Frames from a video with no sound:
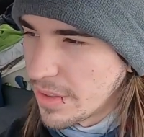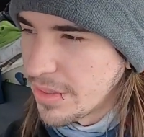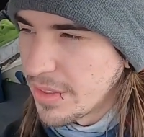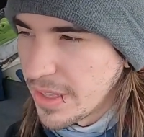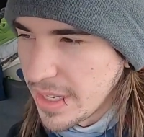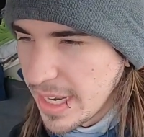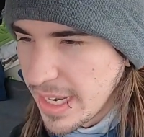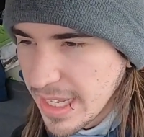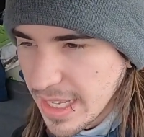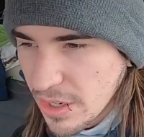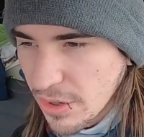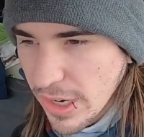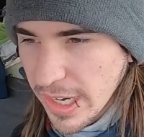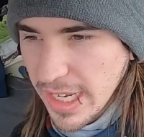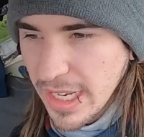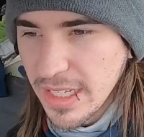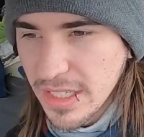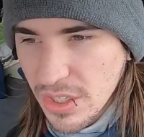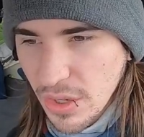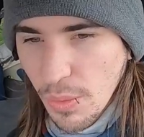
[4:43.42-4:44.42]
the nitty
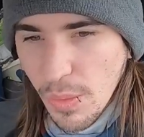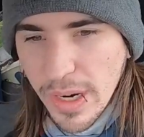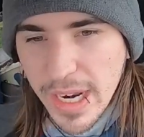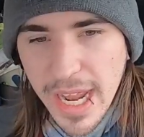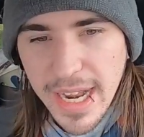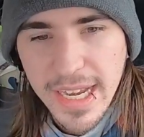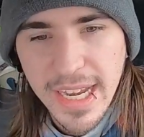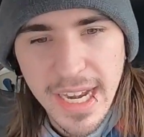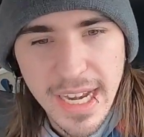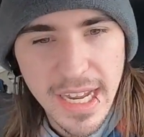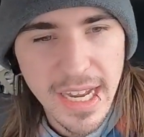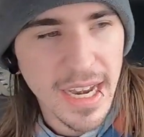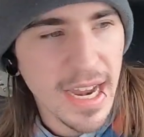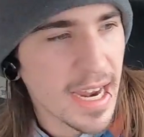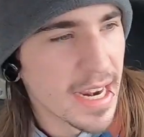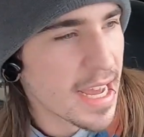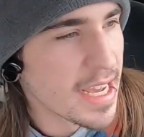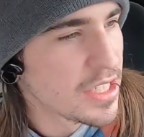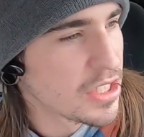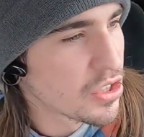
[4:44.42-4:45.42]
gritty, to what I needed,
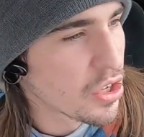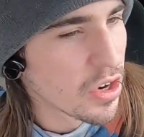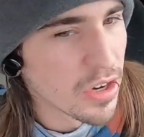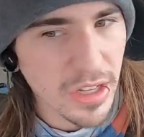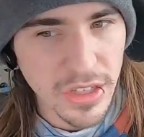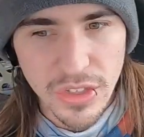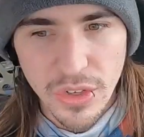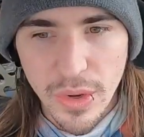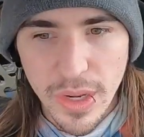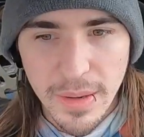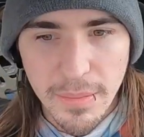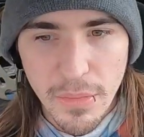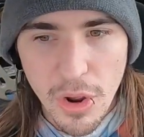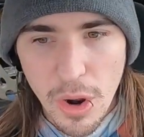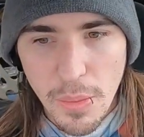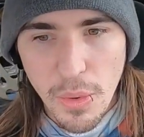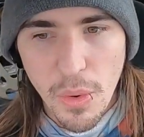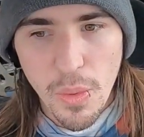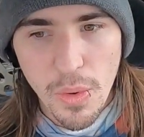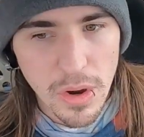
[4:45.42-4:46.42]
and I started doing mobile